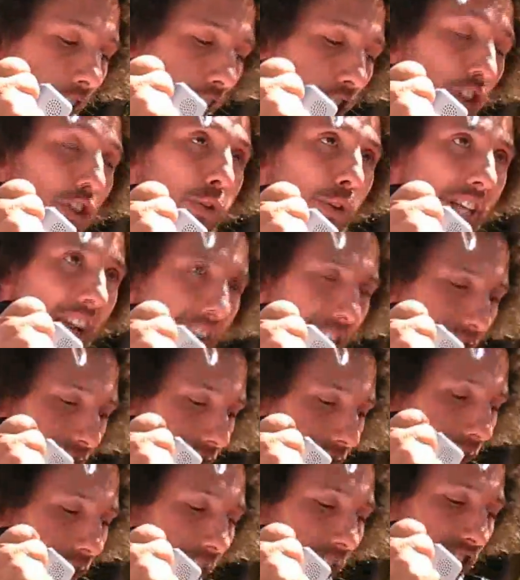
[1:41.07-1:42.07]
on creating
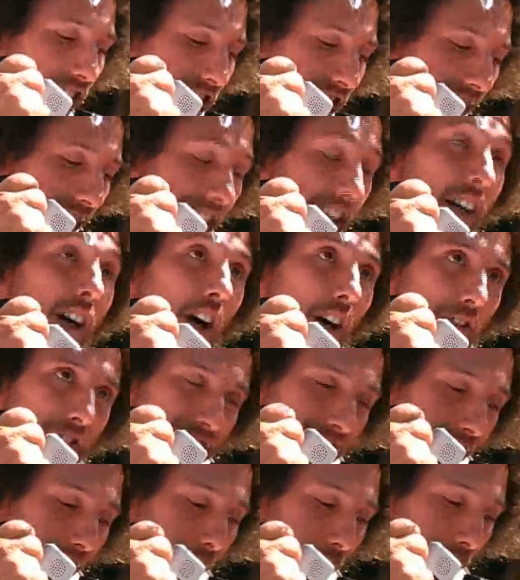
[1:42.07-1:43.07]
a state of
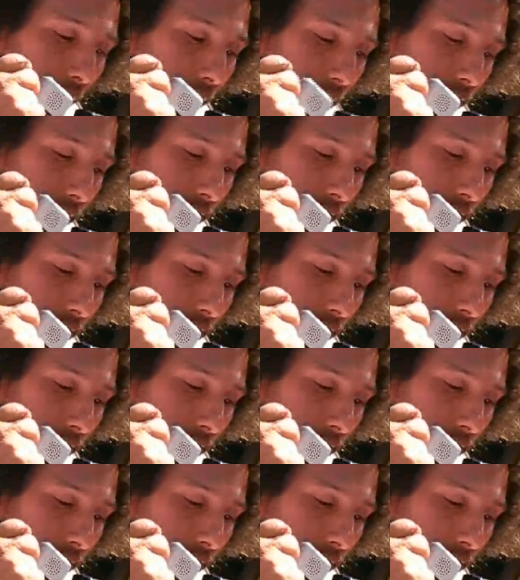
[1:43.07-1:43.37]
terror.